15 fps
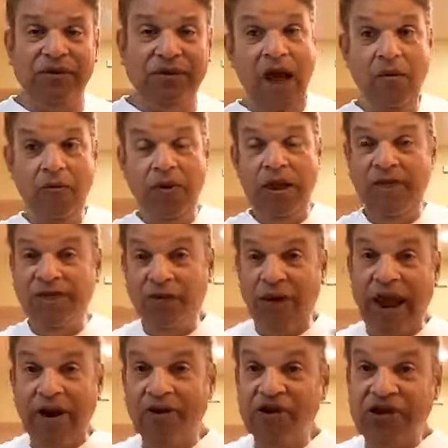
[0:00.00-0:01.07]
Now, if
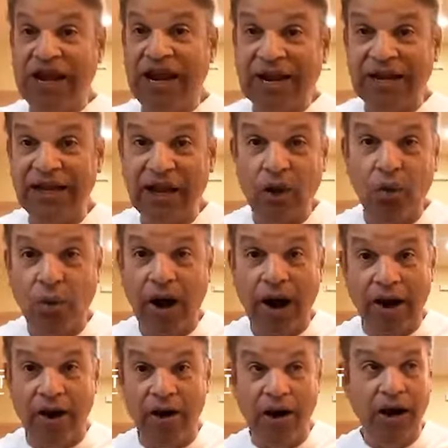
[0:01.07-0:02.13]
you're energetically
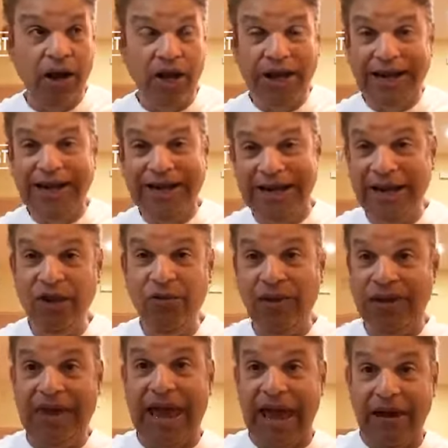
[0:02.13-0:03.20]
aware, you can deal
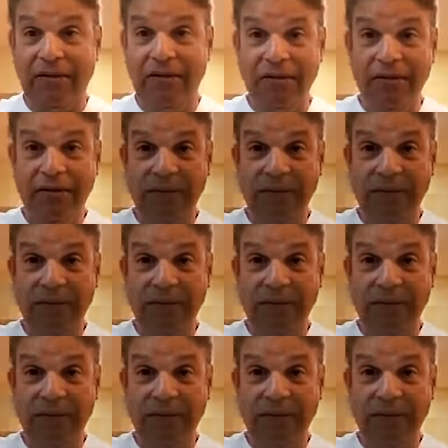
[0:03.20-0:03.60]
with that.